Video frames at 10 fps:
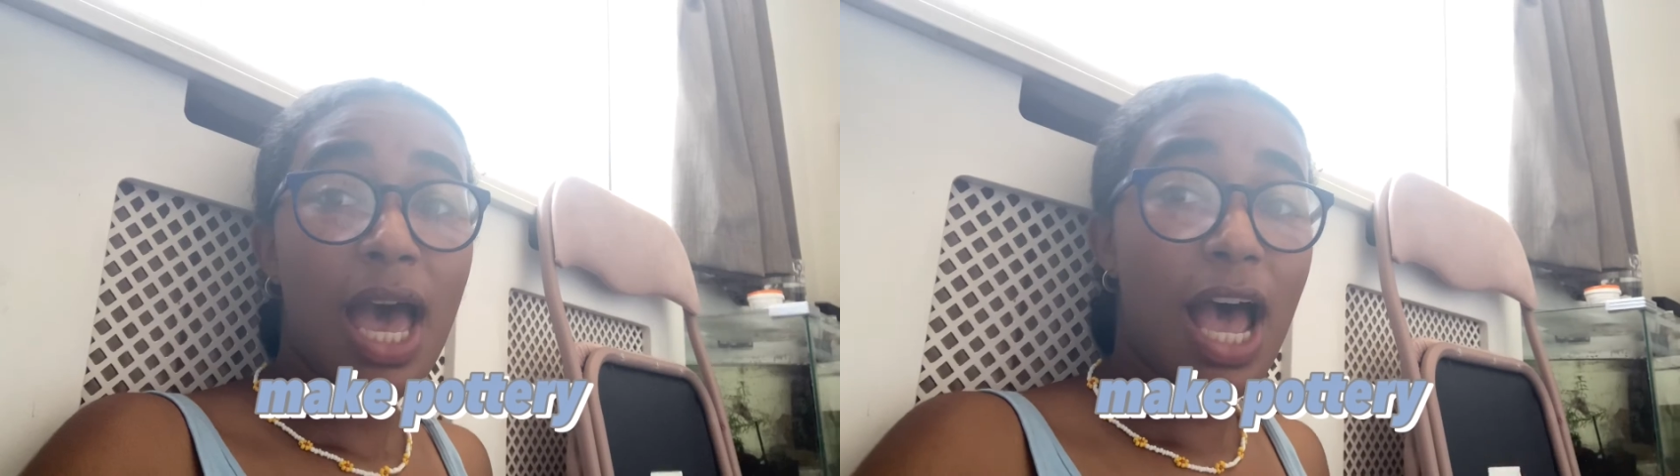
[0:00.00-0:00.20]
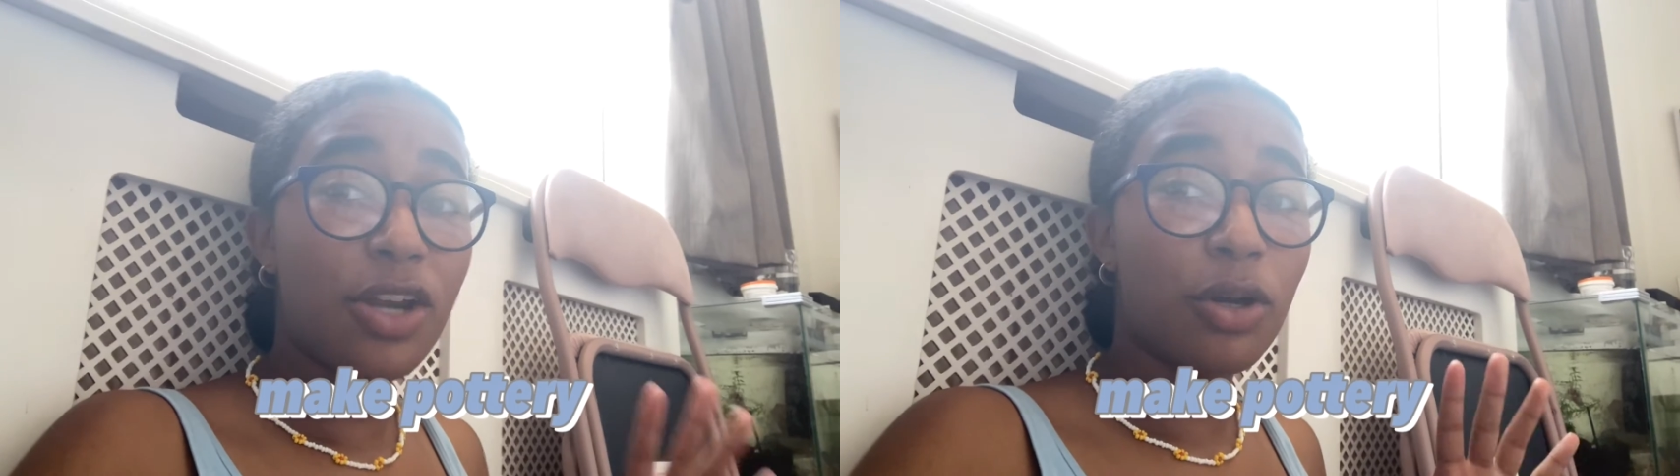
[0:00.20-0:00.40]

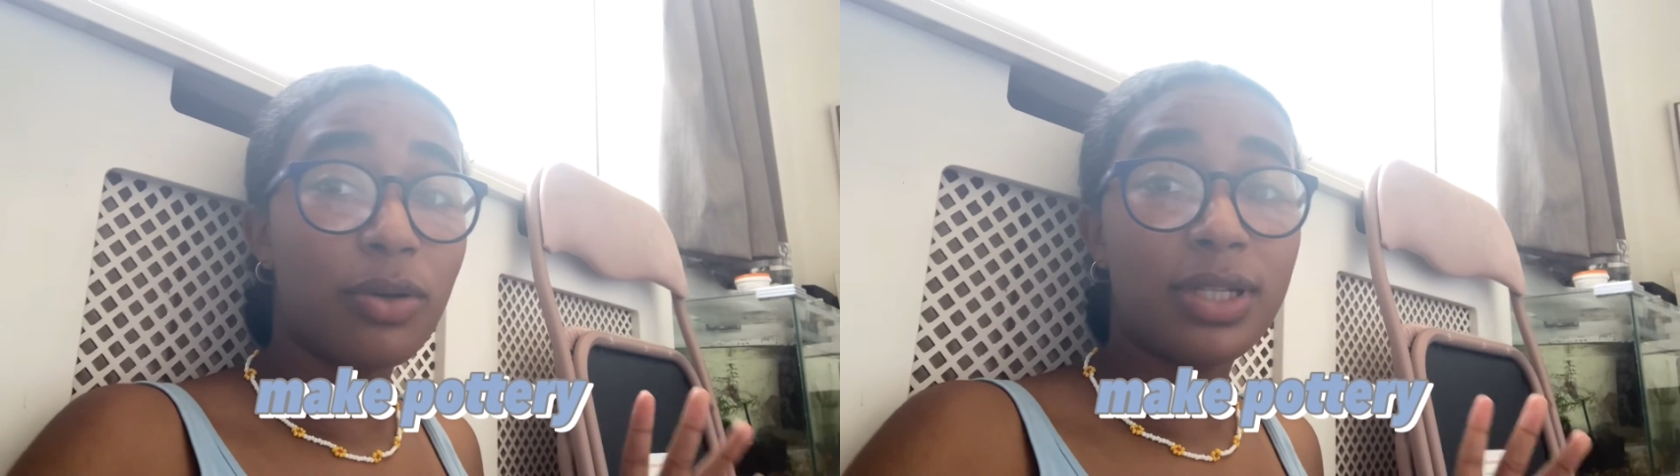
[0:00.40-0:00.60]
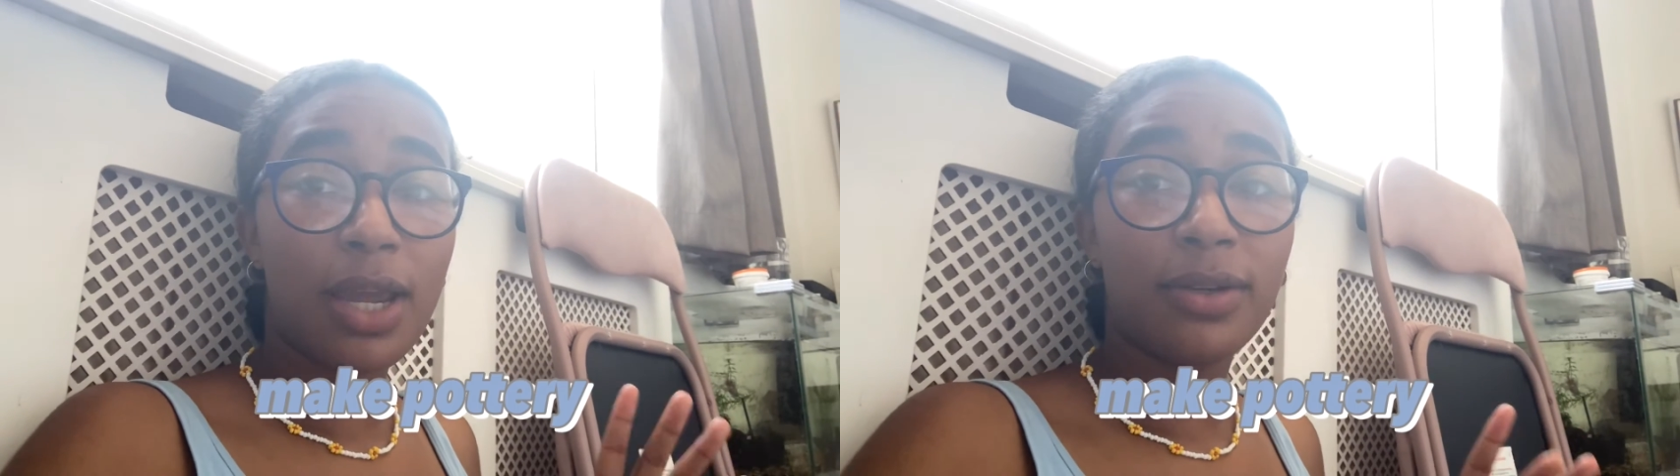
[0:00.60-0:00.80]
I know
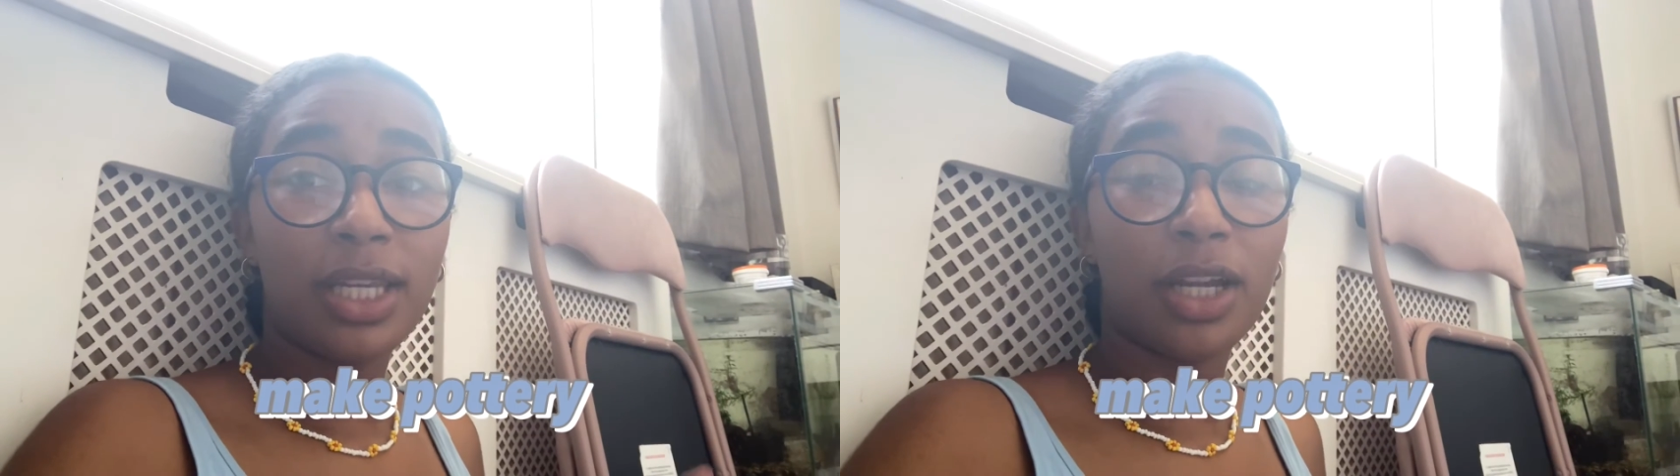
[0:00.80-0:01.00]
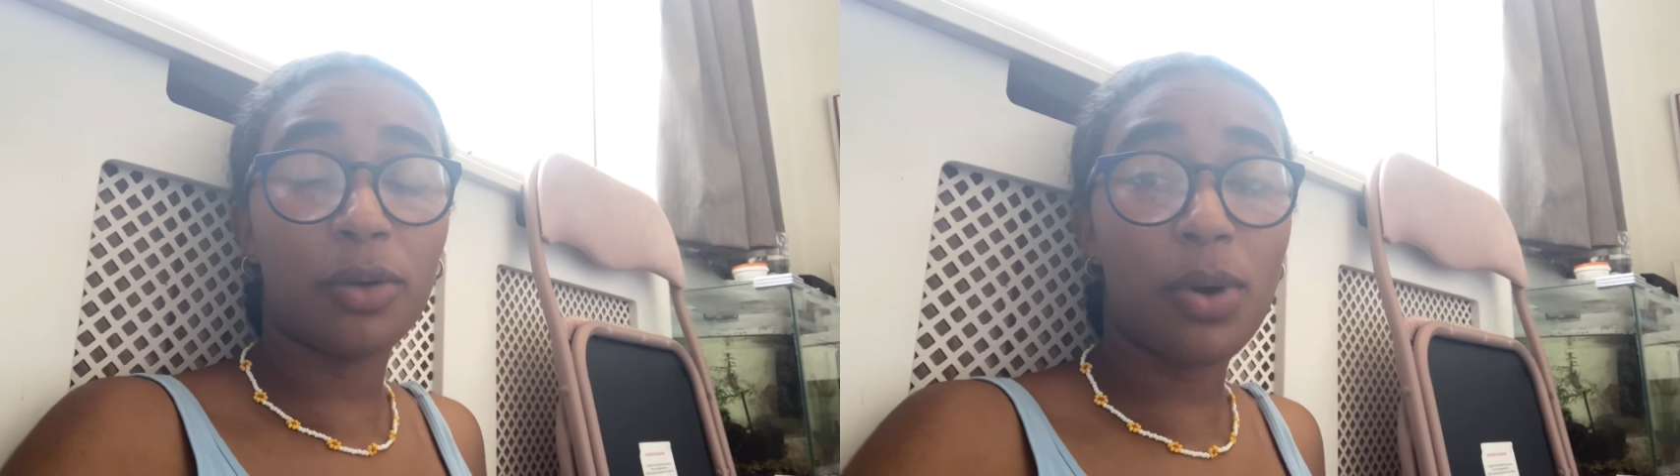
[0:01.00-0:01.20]
down
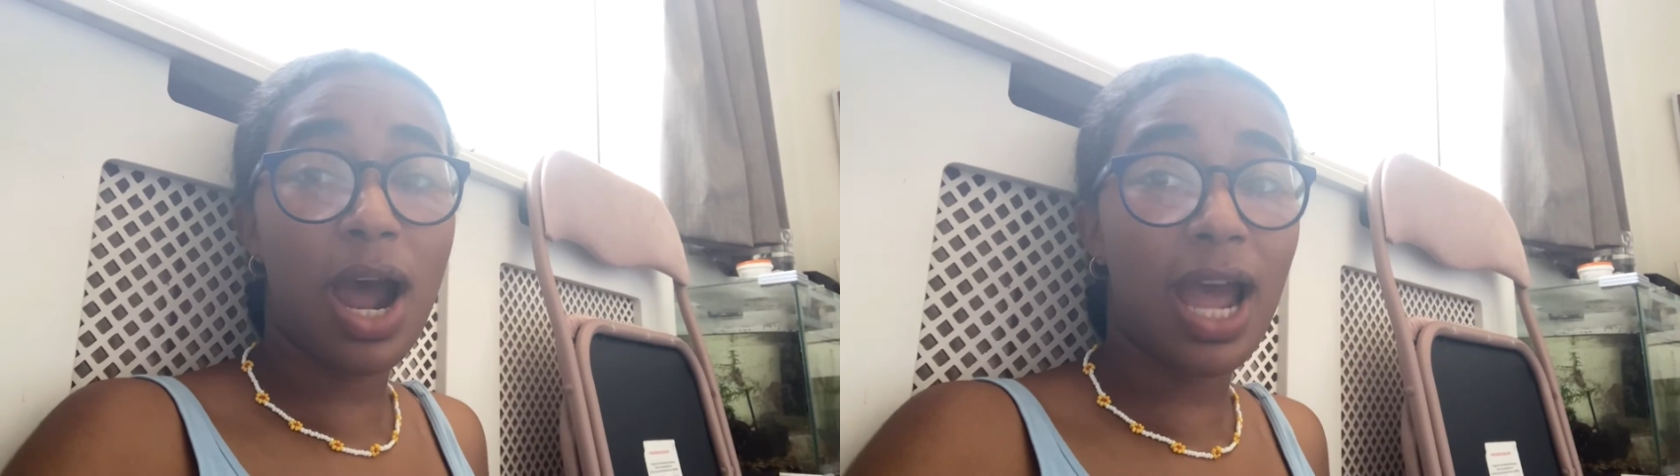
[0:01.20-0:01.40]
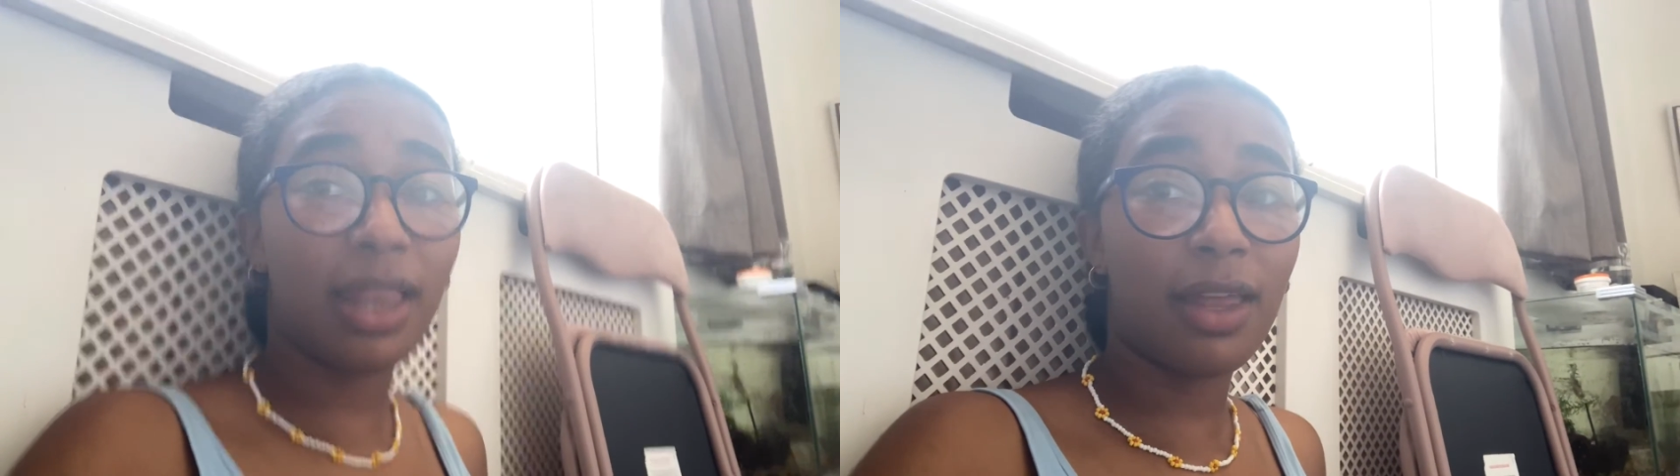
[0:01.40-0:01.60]
here where
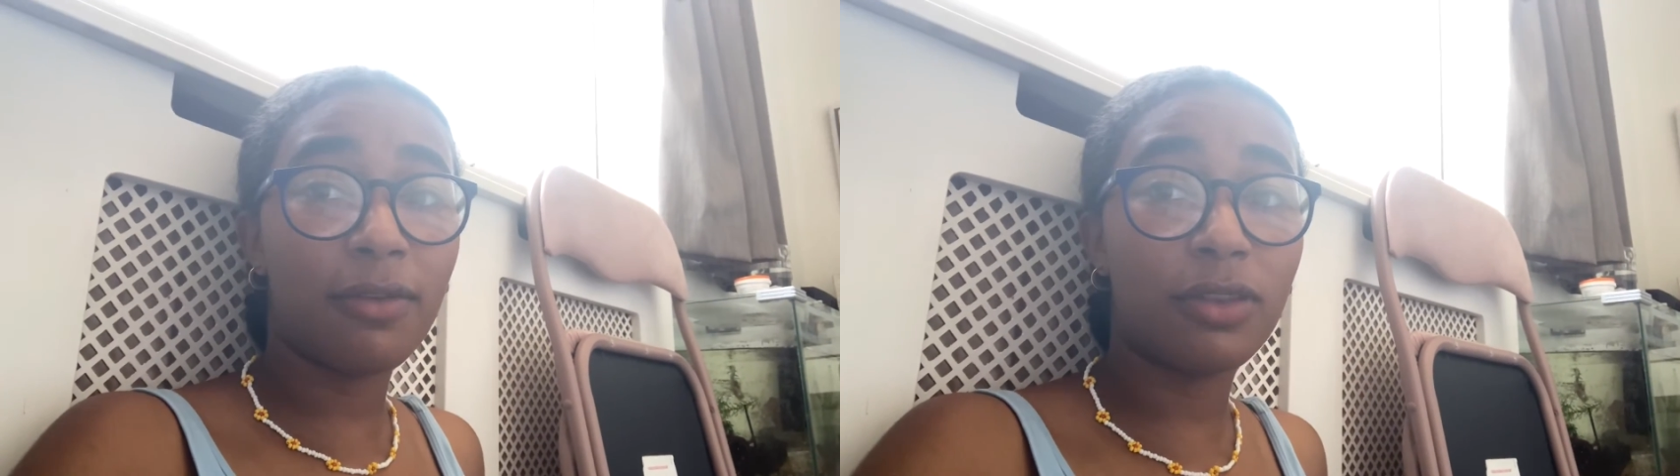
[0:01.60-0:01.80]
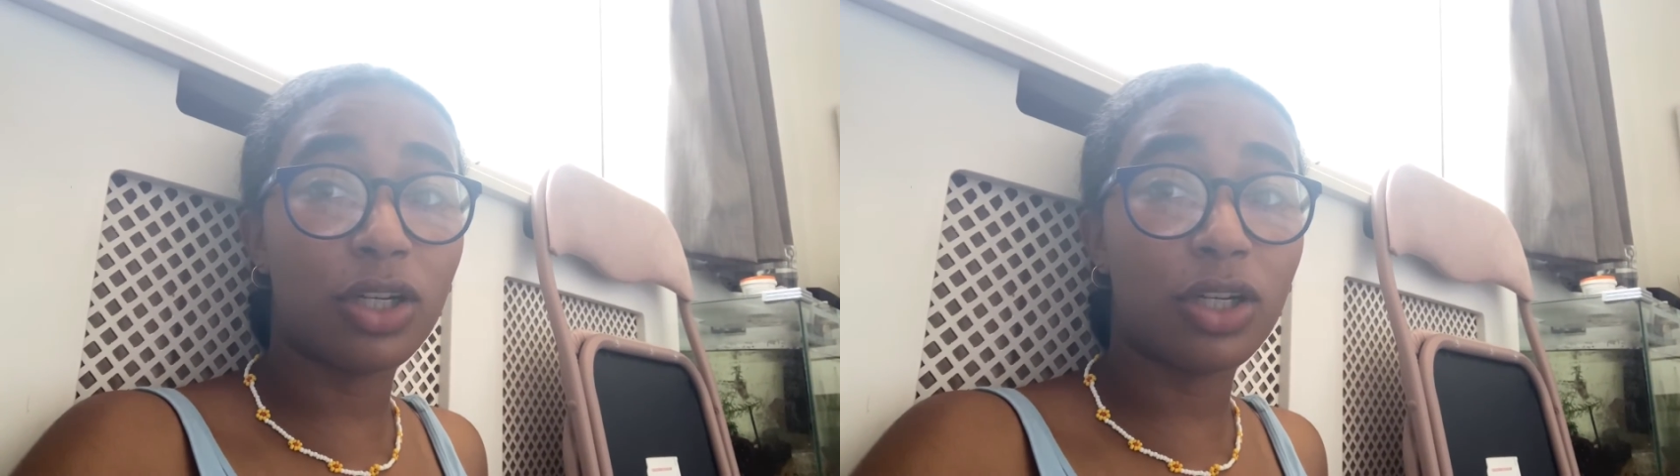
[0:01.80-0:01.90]
I live,